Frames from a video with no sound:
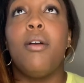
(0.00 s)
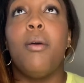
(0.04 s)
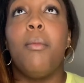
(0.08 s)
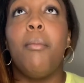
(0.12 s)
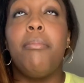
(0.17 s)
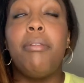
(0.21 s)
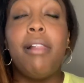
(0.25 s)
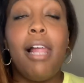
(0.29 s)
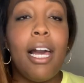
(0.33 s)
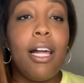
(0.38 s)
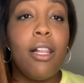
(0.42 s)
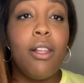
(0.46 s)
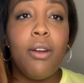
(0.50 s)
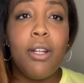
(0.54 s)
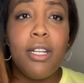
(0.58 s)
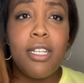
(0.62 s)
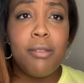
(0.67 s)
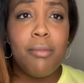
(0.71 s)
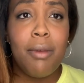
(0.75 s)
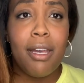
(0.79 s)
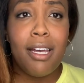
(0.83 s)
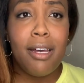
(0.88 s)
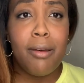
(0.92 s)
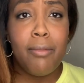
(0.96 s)
black lawyers
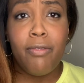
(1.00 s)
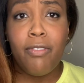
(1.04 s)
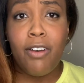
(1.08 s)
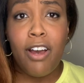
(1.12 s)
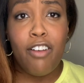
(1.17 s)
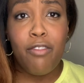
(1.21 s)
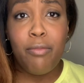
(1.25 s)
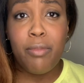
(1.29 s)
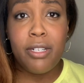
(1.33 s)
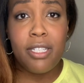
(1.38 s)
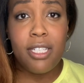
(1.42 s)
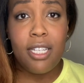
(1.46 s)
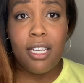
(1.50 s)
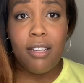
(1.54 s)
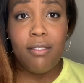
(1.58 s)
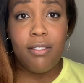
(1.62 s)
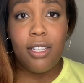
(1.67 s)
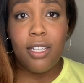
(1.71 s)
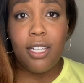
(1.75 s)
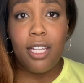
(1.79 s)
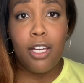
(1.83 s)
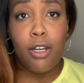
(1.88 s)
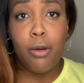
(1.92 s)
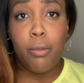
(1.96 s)
make up 5% of the
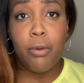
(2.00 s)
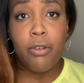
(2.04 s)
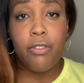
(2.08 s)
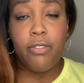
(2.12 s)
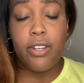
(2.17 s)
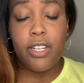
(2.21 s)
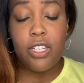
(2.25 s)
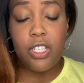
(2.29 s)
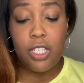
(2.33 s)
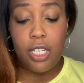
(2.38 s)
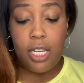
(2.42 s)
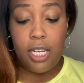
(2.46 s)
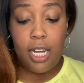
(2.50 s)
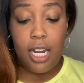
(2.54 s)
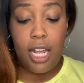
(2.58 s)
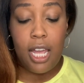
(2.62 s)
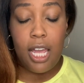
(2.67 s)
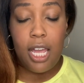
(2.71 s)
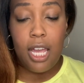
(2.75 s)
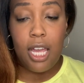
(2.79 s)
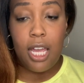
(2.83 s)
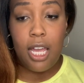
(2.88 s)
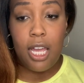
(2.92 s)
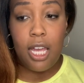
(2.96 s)
legal profession
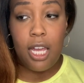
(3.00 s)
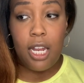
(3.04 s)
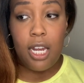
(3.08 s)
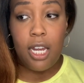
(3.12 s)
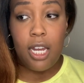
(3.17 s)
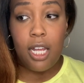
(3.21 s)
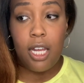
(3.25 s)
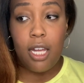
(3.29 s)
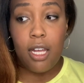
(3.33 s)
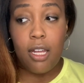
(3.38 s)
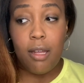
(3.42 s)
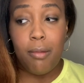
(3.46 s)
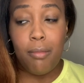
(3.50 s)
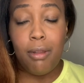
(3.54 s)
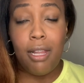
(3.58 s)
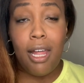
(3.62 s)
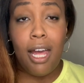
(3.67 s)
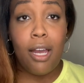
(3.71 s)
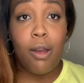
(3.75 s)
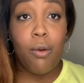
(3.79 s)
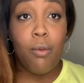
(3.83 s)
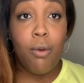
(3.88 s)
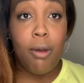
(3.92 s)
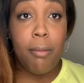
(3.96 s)
and
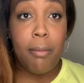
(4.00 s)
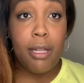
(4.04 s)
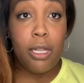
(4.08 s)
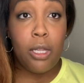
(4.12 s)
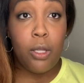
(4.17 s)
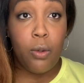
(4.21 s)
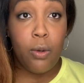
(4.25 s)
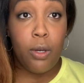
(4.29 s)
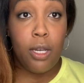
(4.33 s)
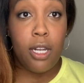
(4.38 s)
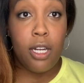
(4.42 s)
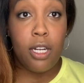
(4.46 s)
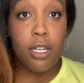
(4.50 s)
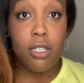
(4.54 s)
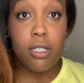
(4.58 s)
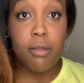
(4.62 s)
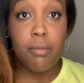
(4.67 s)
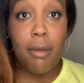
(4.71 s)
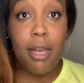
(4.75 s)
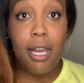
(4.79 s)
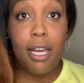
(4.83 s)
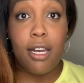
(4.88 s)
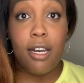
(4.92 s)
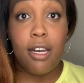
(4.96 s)
black women lawyers
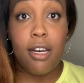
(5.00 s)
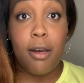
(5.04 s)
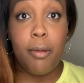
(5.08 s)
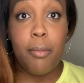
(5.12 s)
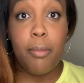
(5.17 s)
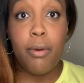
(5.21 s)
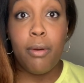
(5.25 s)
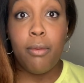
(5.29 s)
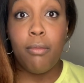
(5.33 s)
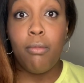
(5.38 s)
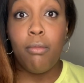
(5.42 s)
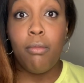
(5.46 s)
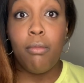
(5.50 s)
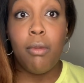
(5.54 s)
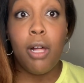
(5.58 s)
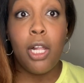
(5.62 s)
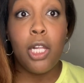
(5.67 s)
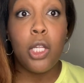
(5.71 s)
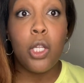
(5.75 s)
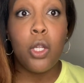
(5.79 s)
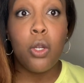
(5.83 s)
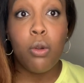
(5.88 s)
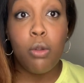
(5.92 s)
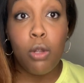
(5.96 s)
make up a
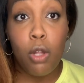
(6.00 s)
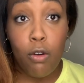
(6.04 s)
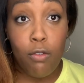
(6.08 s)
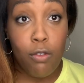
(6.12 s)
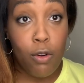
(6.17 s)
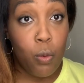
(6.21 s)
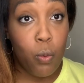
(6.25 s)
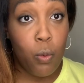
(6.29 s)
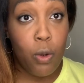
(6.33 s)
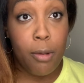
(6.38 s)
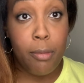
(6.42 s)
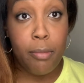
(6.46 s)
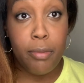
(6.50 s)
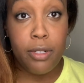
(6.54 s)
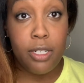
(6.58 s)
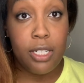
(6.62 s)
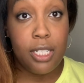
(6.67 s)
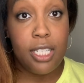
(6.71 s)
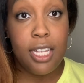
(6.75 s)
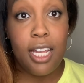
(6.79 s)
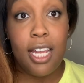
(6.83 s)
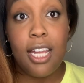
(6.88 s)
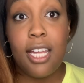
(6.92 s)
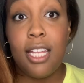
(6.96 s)
little over
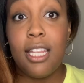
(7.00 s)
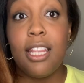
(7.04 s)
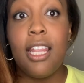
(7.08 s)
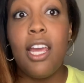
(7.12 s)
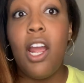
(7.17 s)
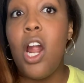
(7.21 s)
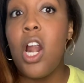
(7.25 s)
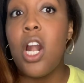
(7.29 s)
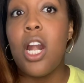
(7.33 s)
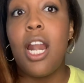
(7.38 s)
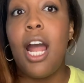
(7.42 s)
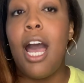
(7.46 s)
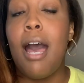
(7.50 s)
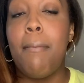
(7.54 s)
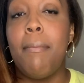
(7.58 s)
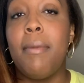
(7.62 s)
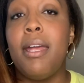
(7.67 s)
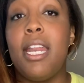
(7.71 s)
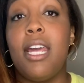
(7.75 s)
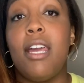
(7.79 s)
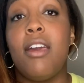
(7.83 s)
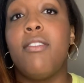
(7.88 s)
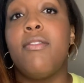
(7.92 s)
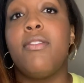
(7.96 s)
1%. There are not
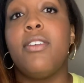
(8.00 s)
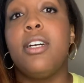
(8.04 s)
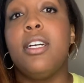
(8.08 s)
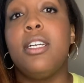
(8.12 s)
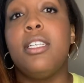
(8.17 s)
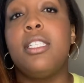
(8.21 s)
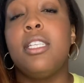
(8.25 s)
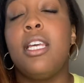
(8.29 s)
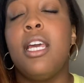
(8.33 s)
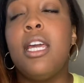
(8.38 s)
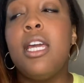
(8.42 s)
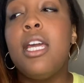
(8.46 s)
many of us.